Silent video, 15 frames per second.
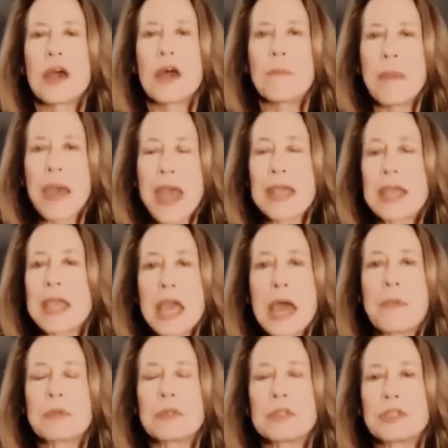A bank
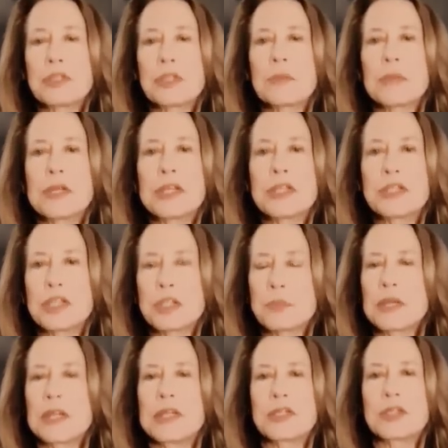capital determination is
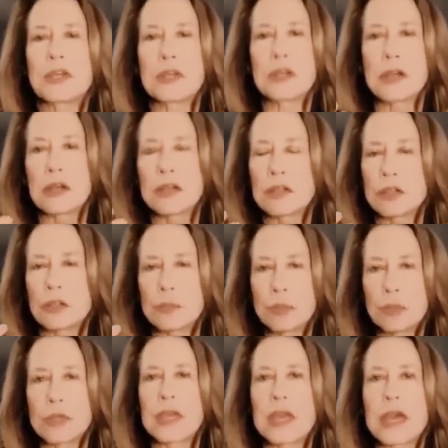based on, on your
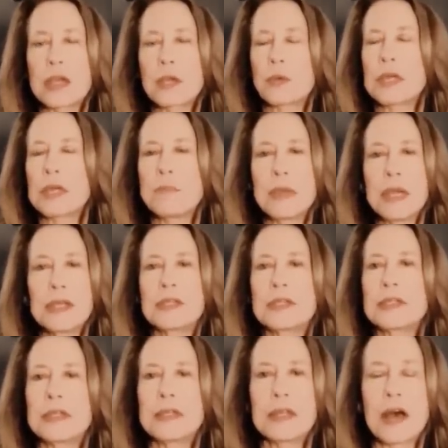book equity,
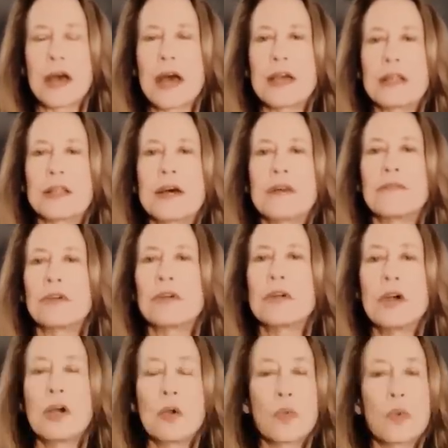basically at a high
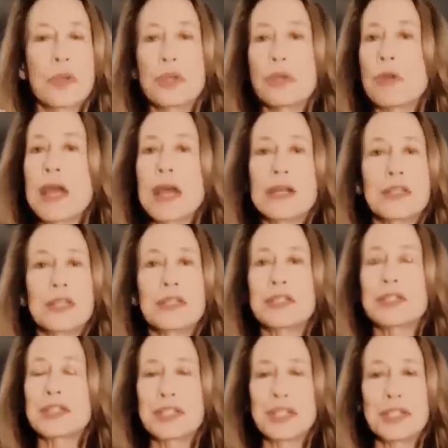level, whether your
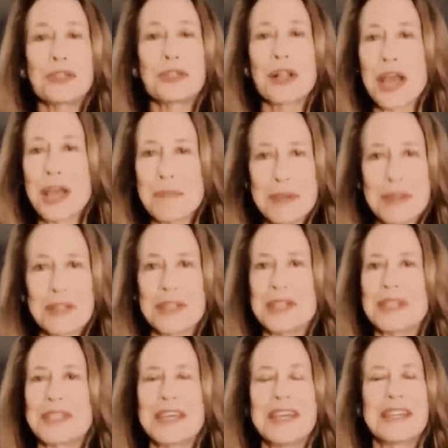assets exceed your liabilities.